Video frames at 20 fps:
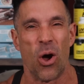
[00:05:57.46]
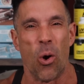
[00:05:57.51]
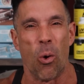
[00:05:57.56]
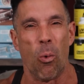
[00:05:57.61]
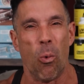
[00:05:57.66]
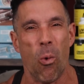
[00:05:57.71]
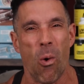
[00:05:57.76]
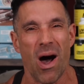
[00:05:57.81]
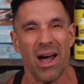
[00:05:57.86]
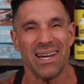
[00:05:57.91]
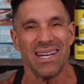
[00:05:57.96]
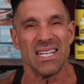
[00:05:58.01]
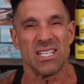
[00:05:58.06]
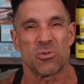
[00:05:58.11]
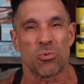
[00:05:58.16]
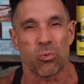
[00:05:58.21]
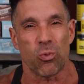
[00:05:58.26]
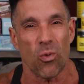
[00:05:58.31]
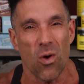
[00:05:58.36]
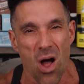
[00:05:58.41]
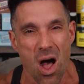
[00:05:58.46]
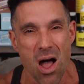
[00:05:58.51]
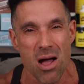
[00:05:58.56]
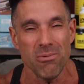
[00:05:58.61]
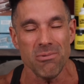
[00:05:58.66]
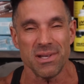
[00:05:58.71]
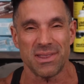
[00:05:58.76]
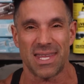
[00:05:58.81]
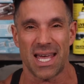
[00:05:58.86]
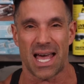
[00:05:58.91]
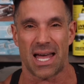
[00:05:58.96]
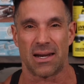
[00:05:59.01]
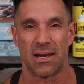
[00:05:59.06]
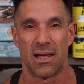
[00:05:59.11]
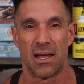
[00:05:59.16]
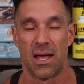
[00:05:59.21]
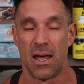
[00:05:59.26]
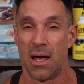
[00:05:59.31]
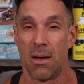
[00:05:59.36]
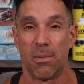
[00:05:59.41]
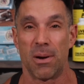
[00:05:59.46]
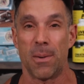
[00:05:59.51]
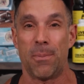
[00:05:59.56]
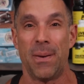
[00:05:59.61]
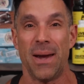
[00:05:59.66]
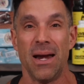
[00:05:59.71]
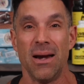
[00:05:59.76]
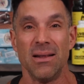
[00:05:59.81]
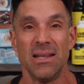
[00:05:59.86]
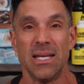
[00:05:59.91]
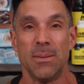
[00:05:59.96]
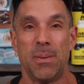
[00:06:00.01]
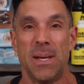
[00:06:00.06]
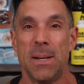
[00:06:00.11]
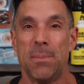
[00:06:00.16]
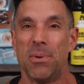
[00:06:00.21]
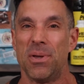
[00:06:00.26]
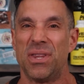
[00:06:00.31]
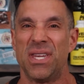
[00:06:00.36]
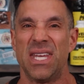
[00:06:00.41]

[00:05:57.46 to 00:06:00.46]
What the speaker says: What is wrong with that? But apparently people